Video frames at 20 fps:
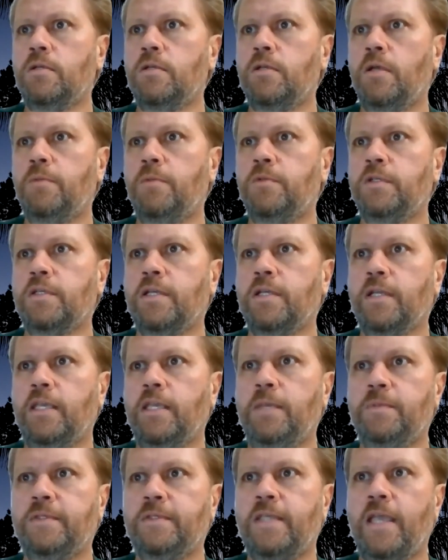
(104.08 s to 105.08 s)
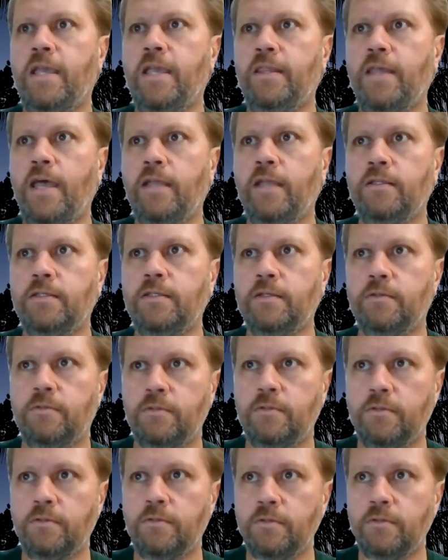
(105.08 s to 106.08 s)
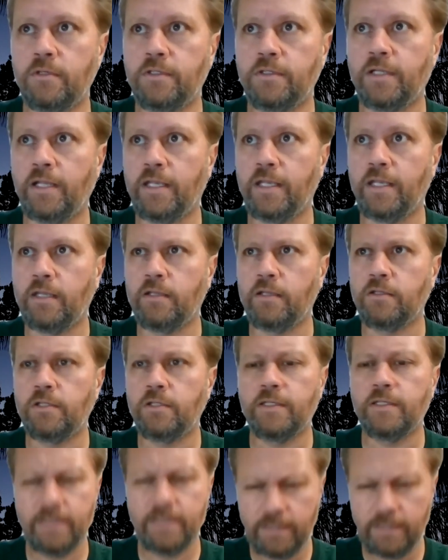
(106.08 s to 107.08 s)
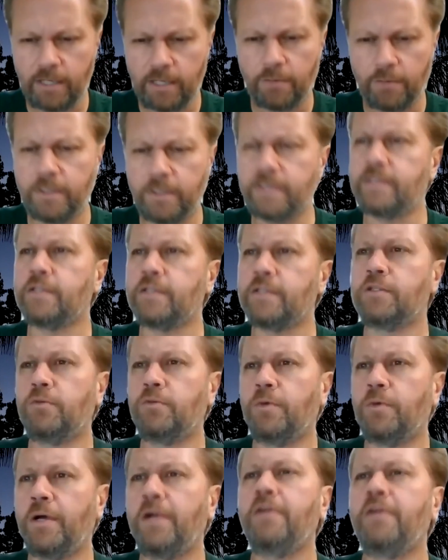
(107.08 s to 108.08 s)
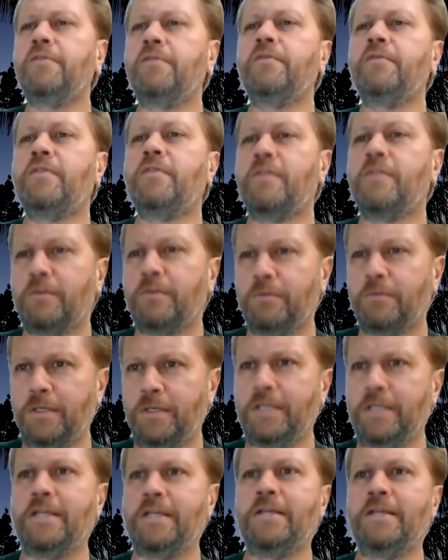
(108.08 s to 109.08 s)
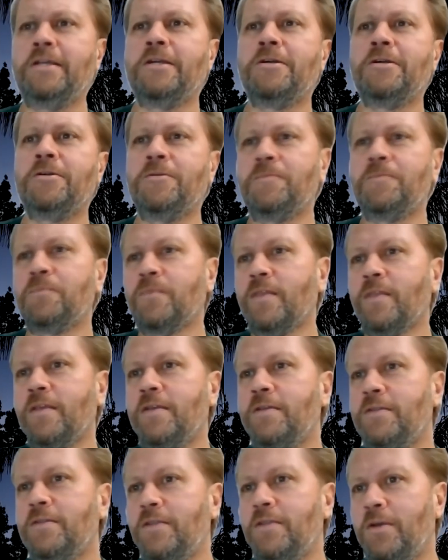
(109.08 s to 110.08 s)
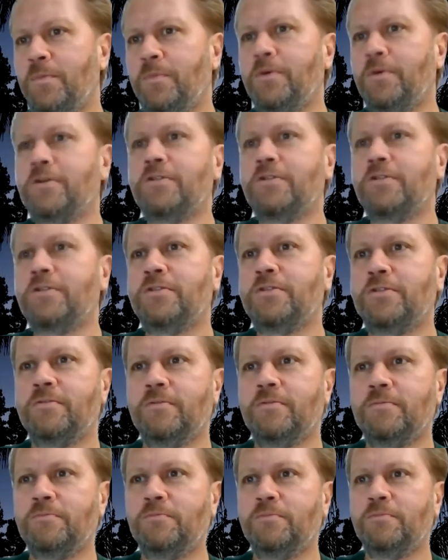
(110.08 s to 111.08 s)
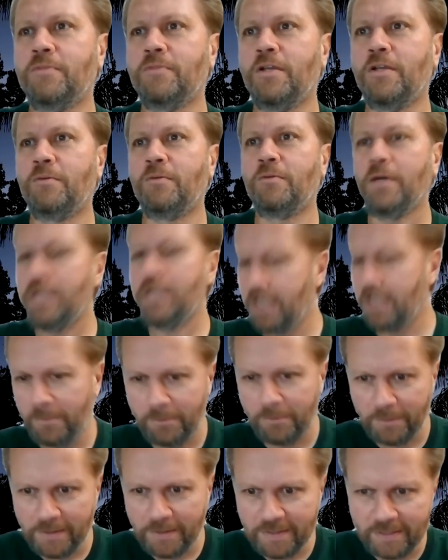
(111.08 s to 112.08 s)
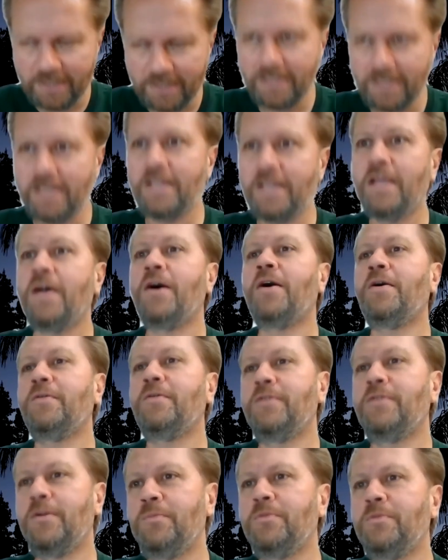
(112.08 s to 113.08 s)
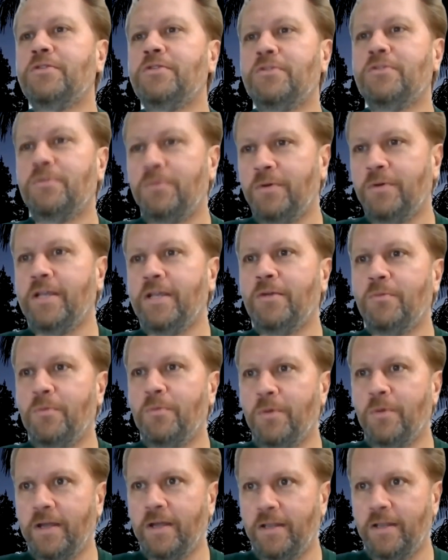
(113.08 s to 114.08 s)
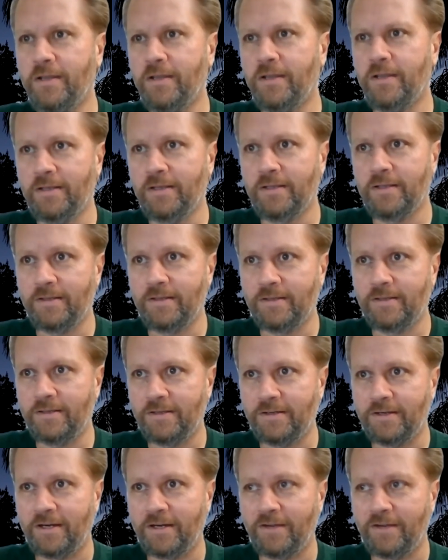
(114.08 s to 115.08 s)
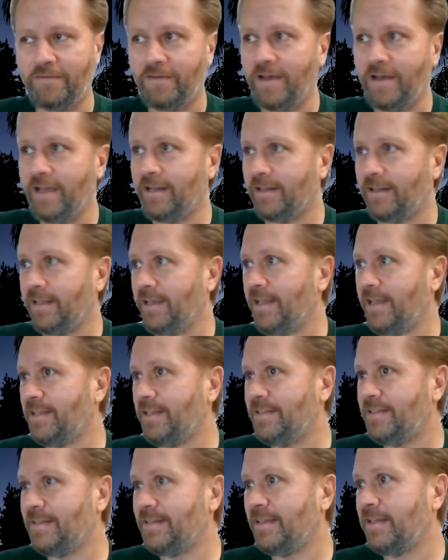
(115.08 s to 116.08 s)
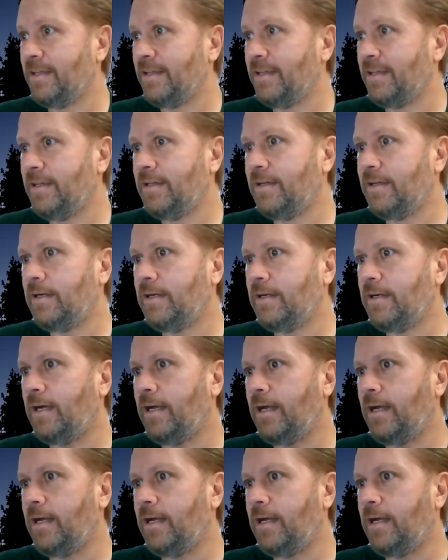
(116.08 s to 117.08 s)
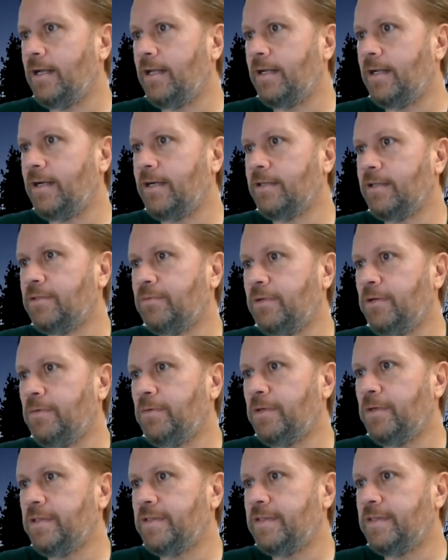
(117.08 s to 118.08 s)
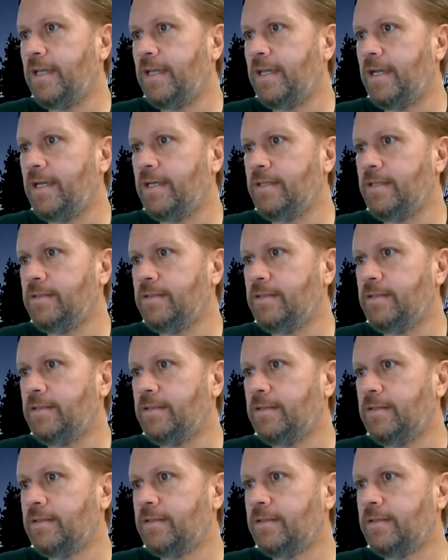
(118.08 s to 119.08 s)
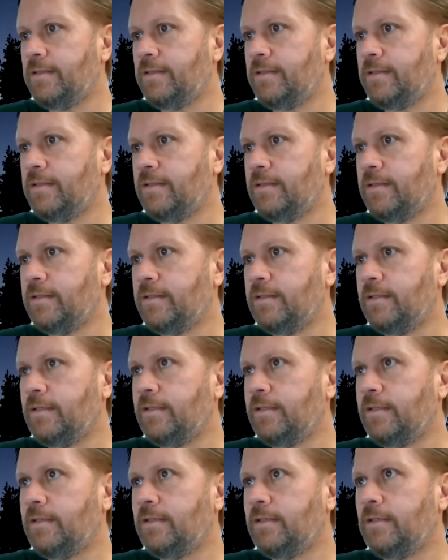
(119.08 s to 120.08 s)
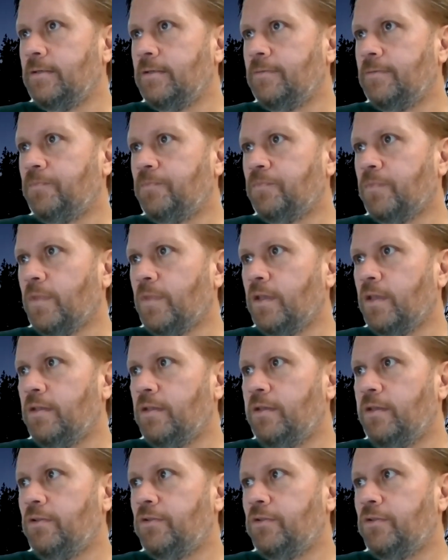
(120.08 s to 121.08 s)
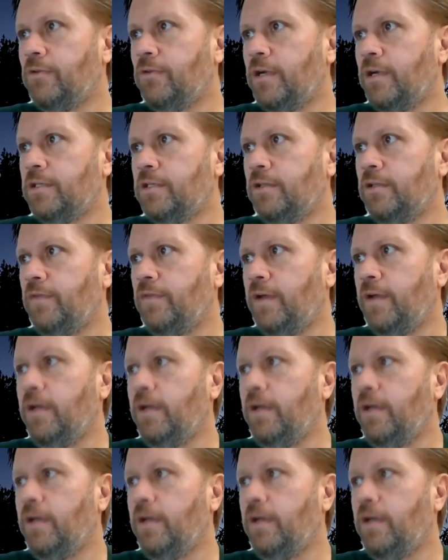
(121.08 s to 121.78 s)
I'm just going to keep saying that to, until I get, let's see now, what is it? 12, 3, number, what number was it again? Oh, number 21. All right, finally, let's see. Uh, 21 says use regression to find.